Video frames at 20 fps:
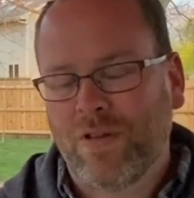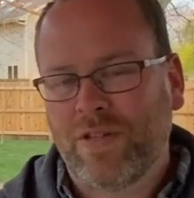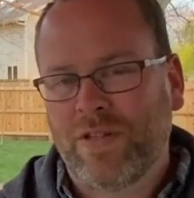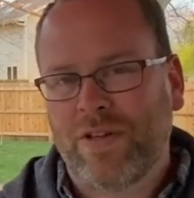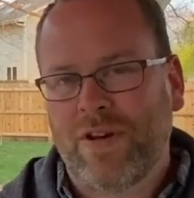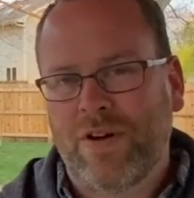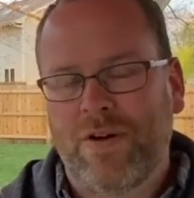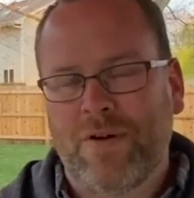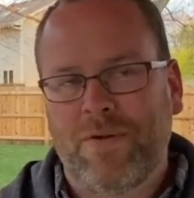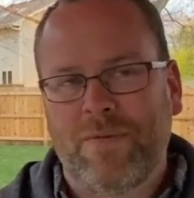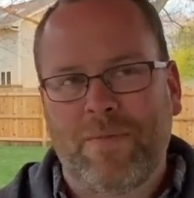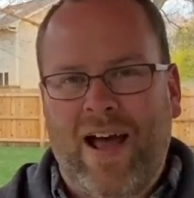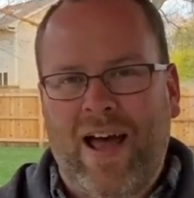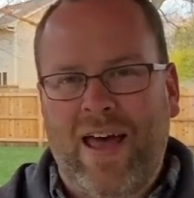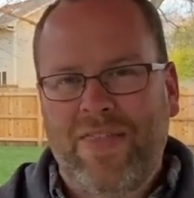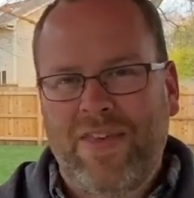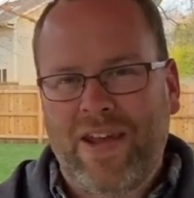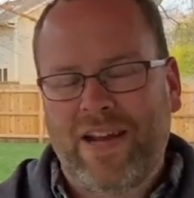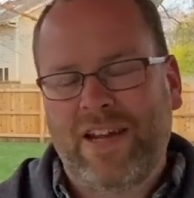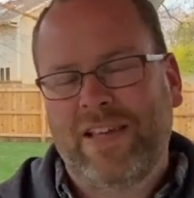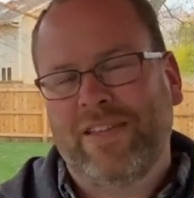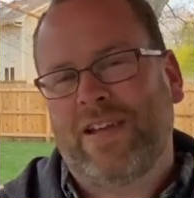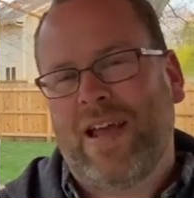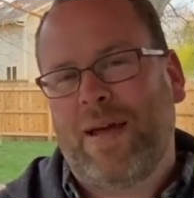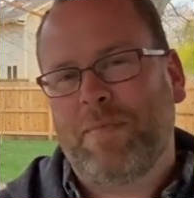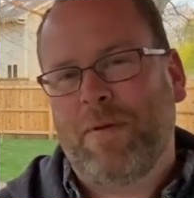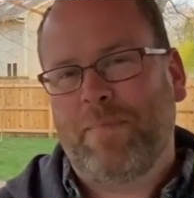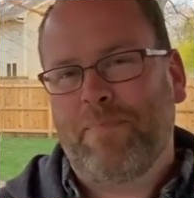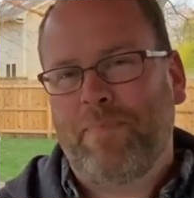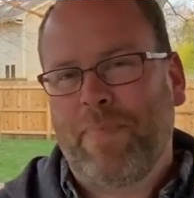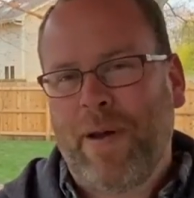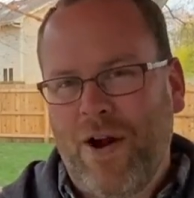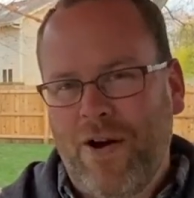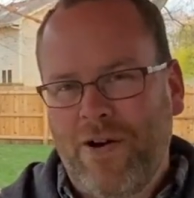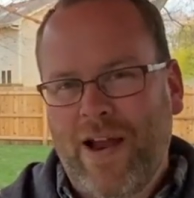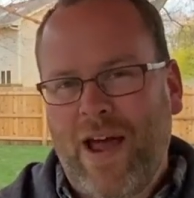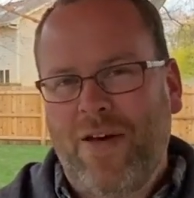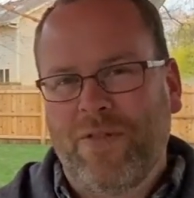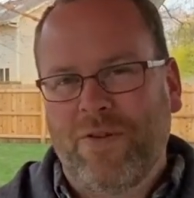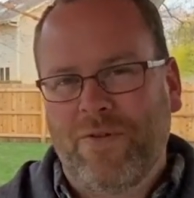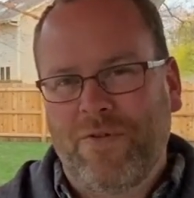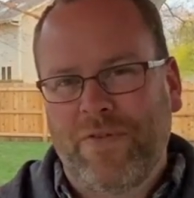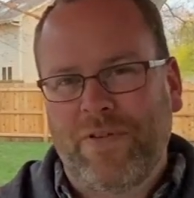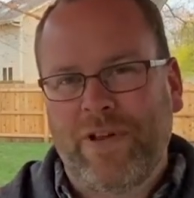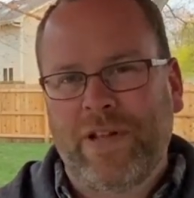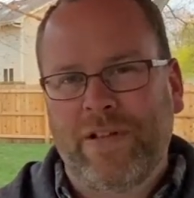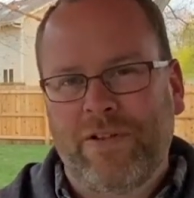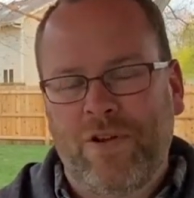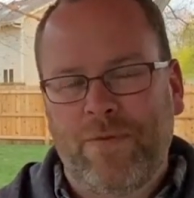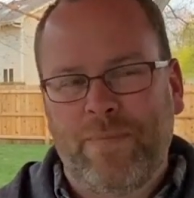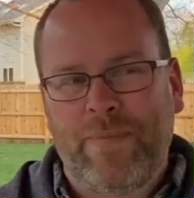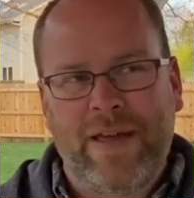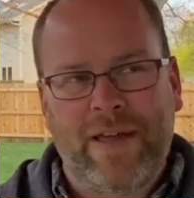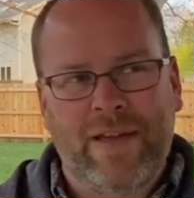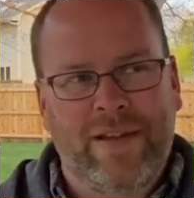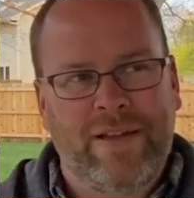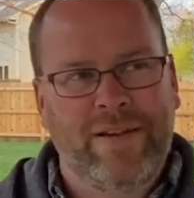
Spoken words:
So I think it is time to pare down the fleet a little bit.